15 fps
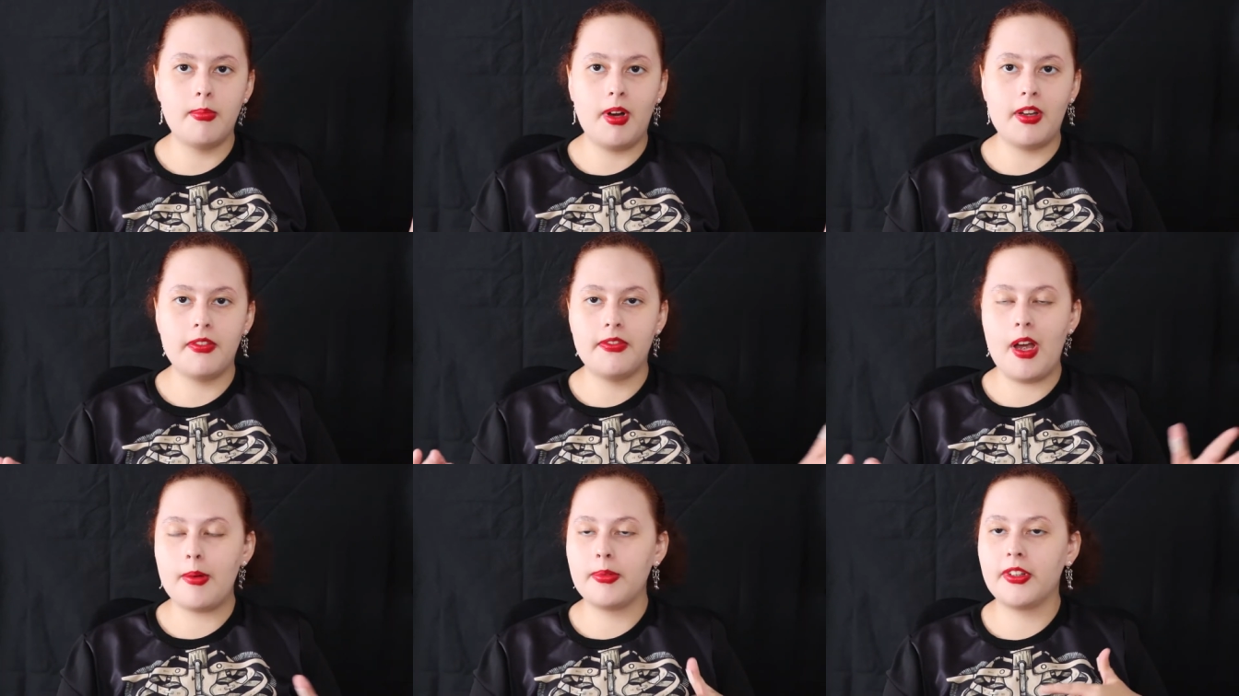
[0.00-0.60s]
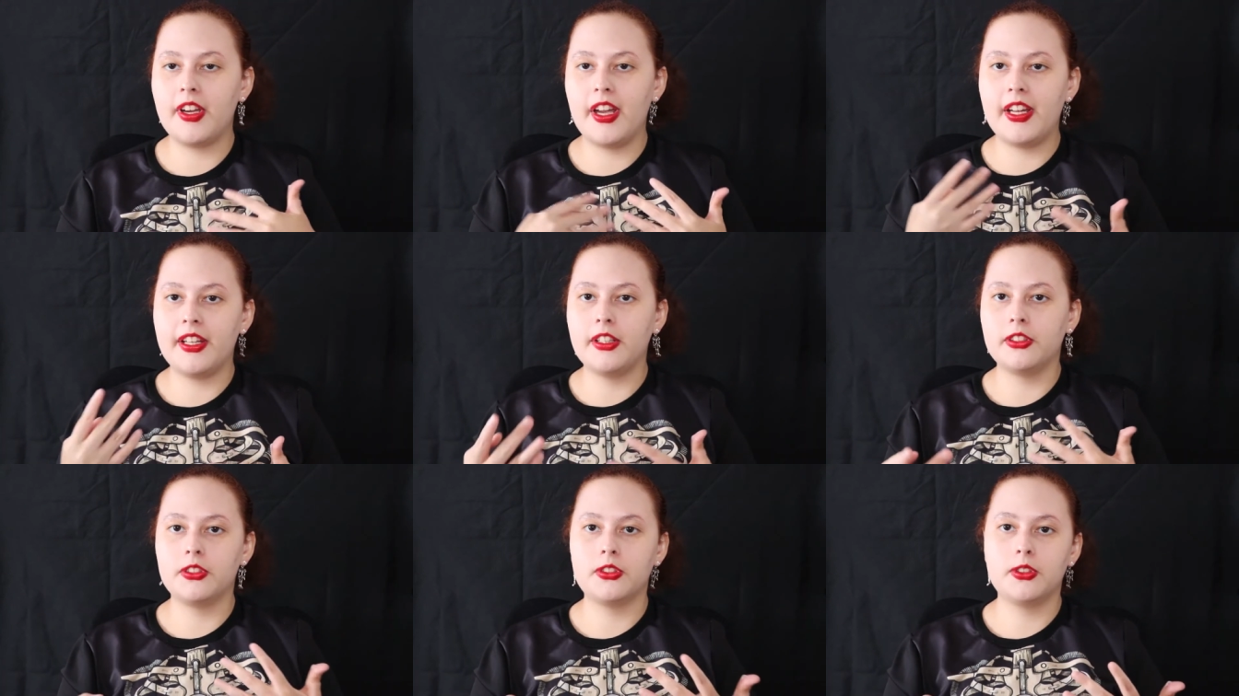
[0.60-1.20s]
by
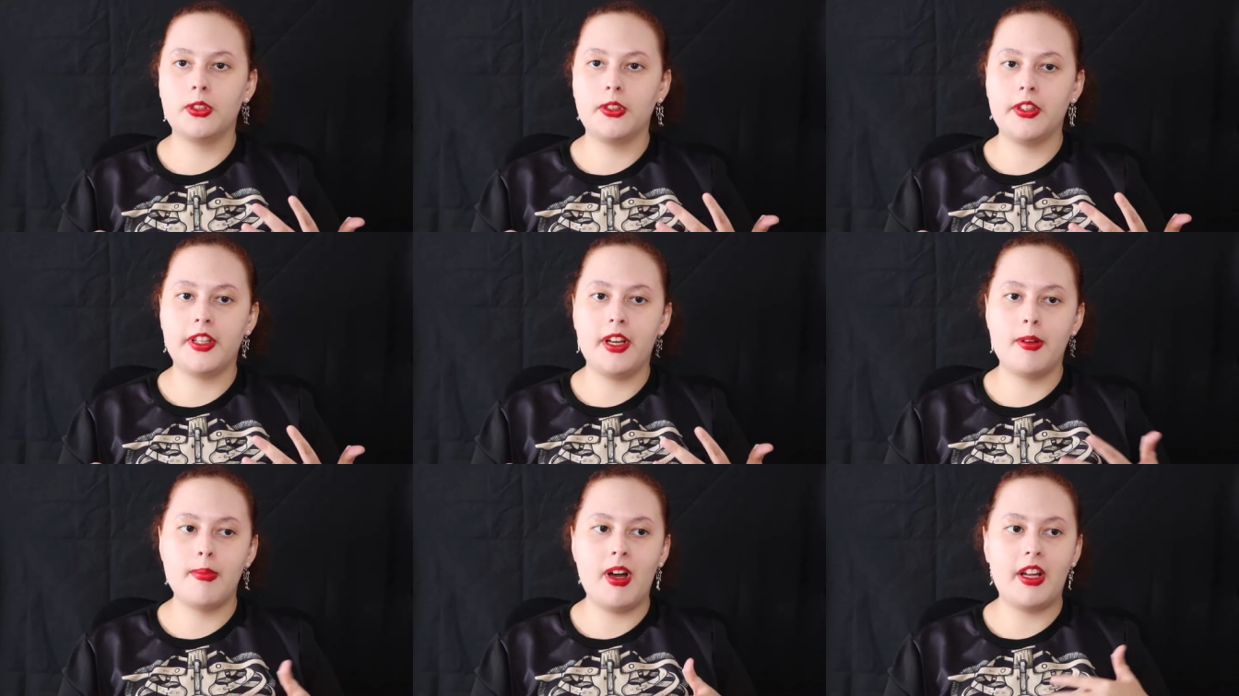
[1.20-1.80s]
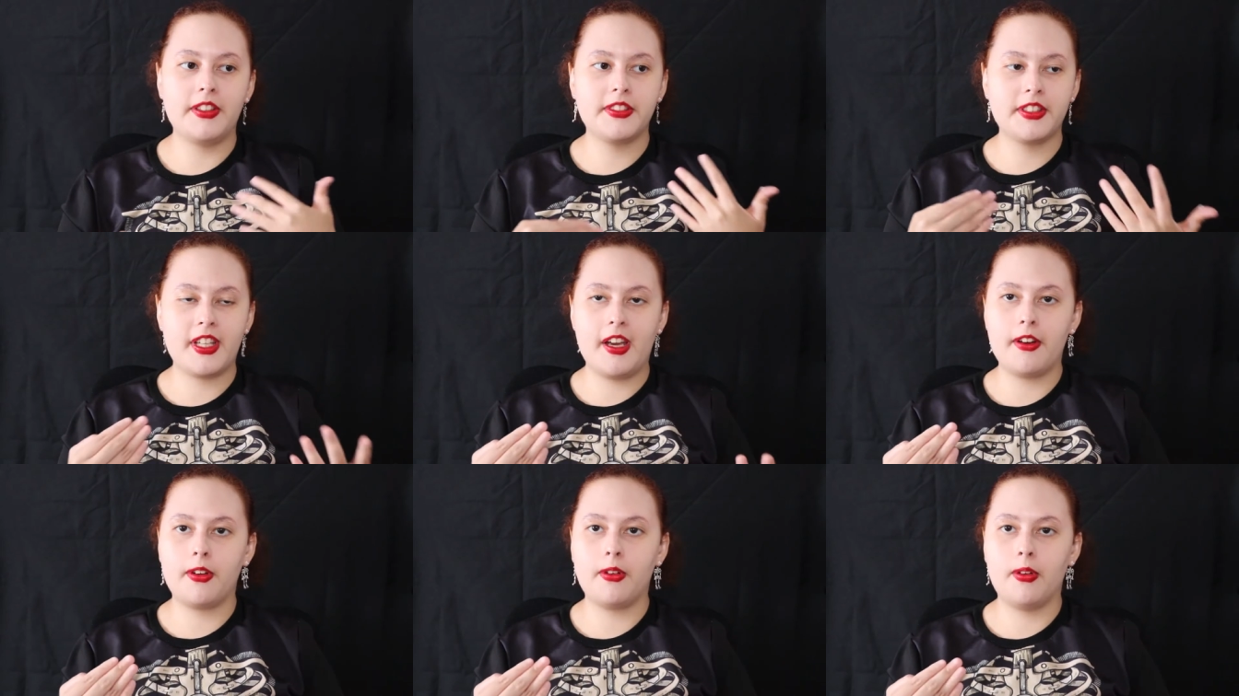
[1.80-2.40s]
fabricating a story about a
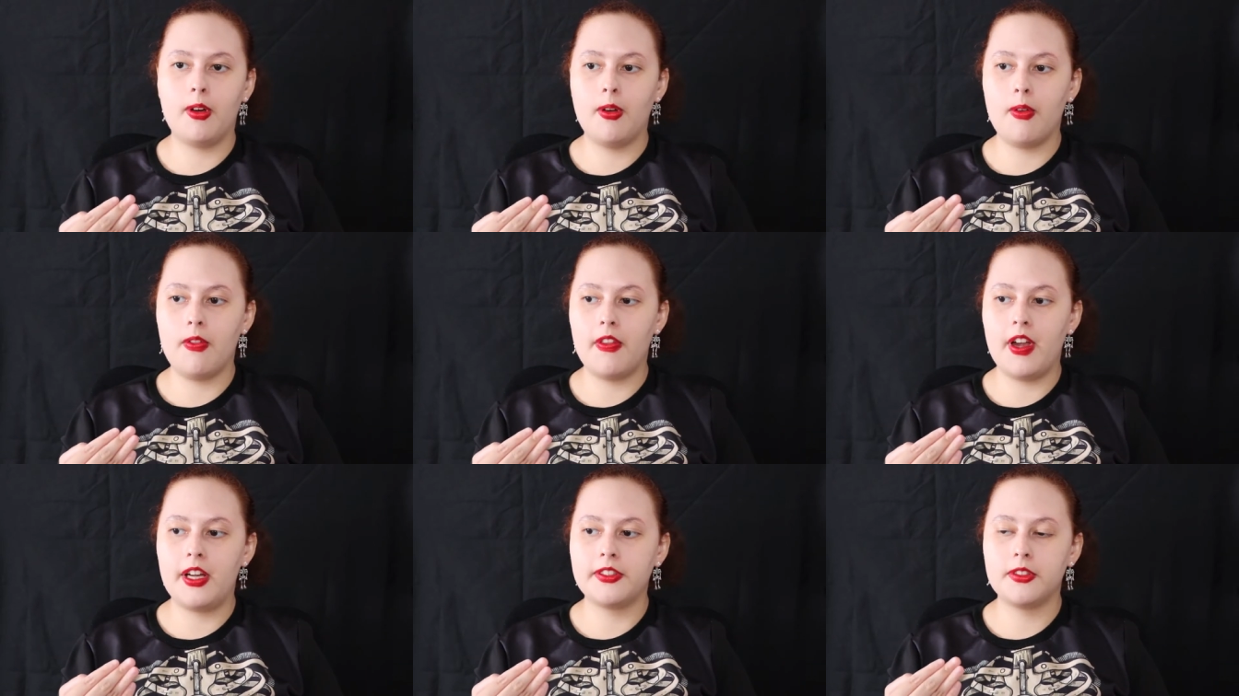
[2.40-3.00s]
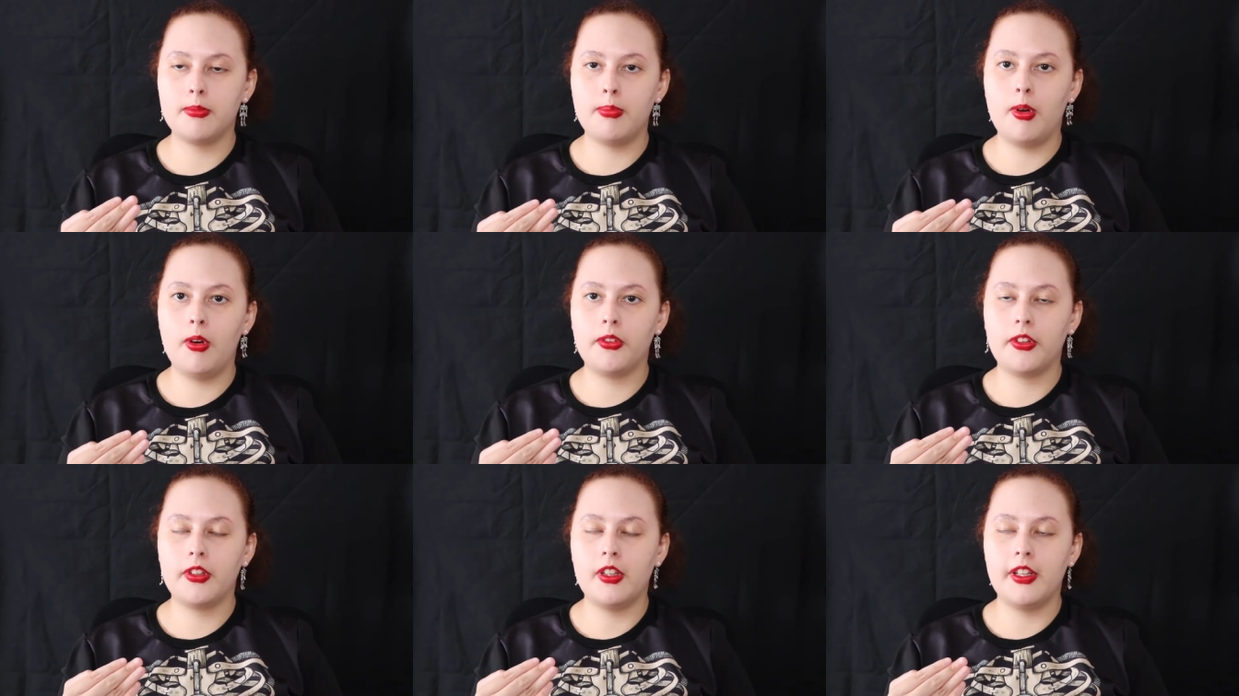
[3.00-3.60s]
scarecrow that
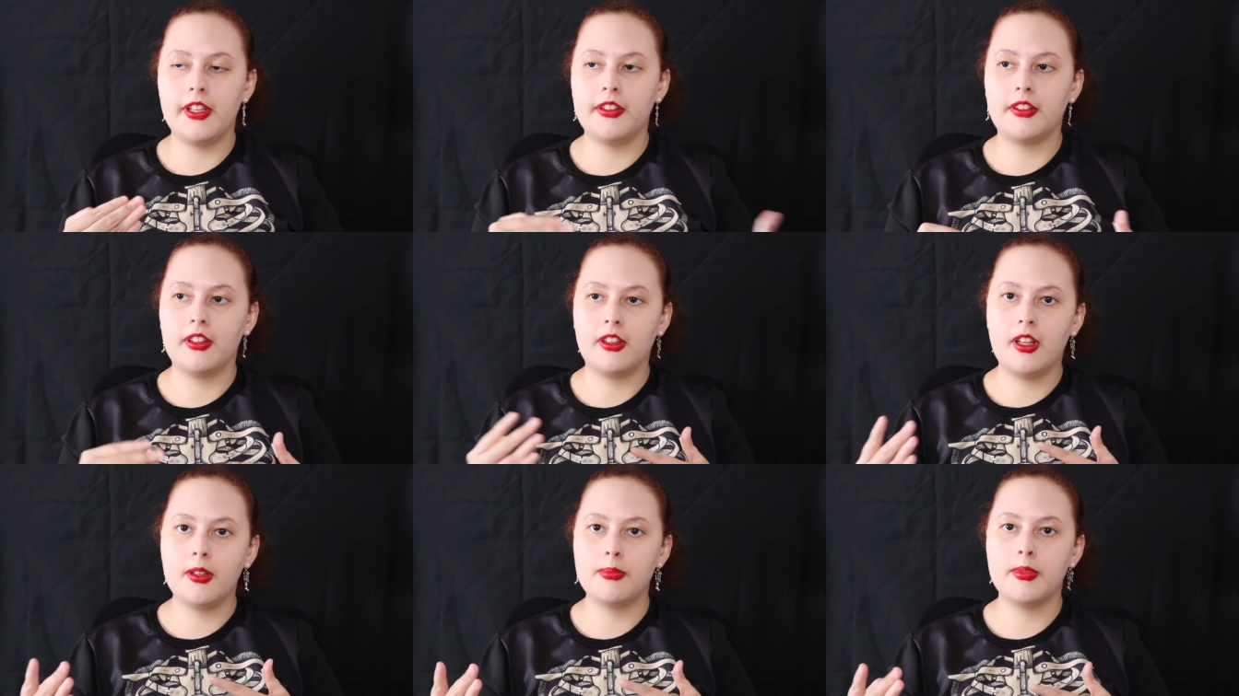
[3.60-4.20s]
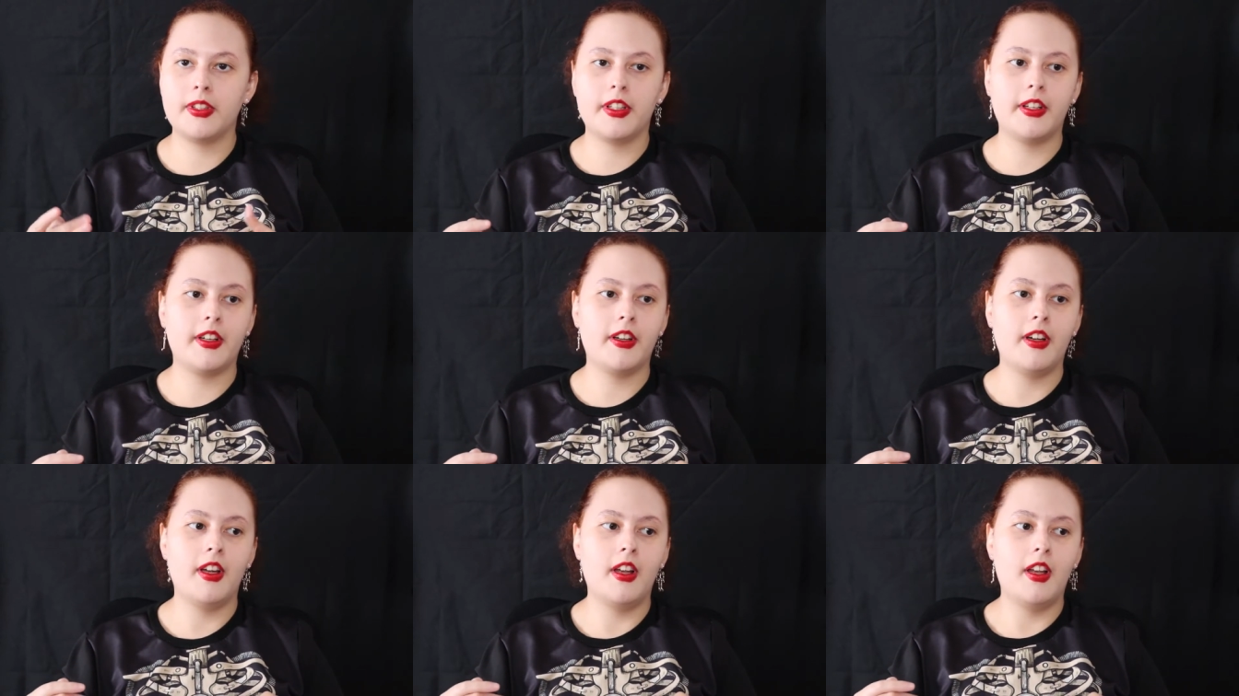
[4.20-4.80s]
supposedly is in love with
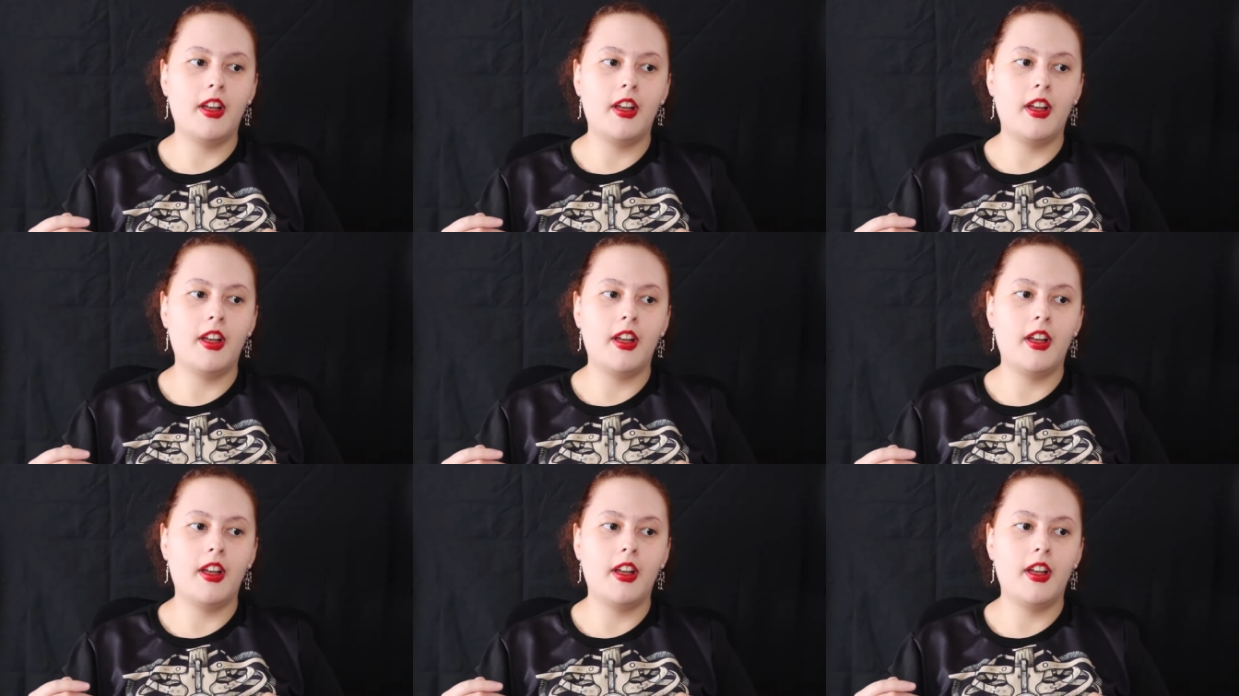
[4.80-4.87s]
her